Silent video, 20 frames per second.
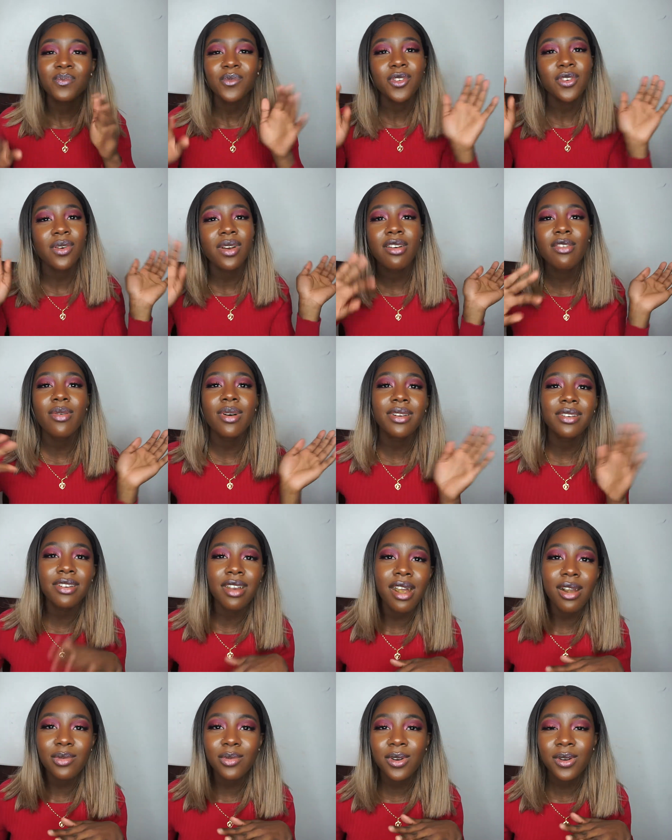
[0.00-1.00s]
So it went
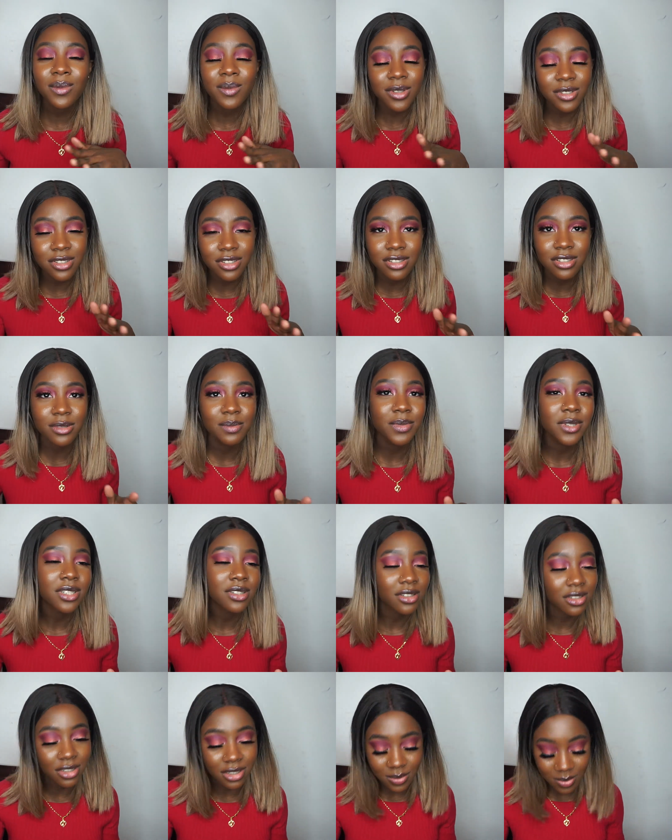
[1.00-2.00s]
that way. My sister
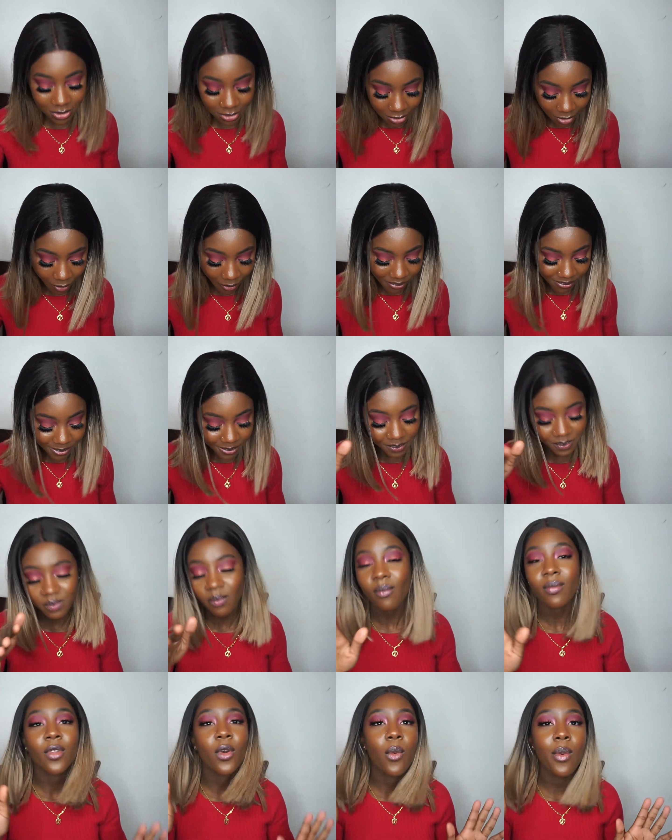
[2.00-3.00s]
picked it up, so
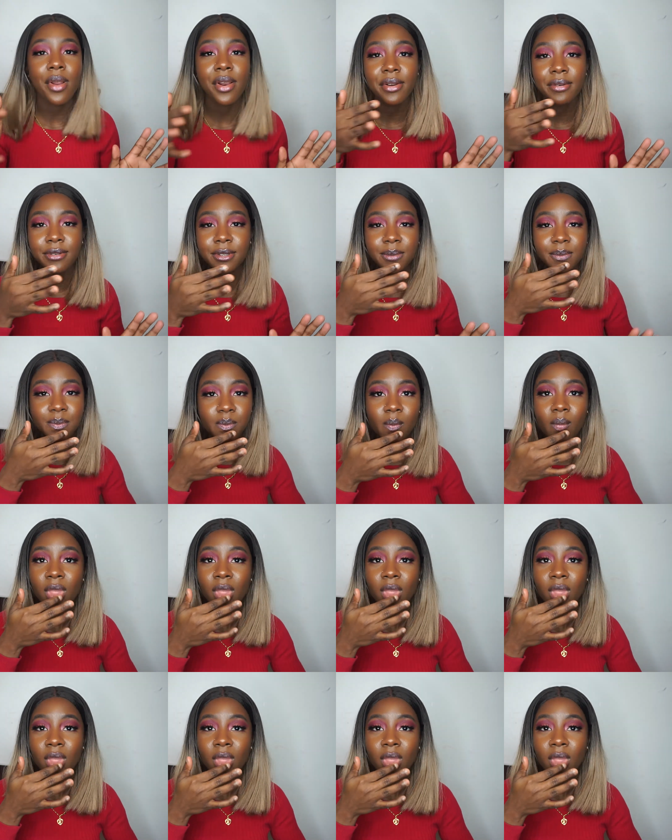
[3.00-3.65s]
whatever.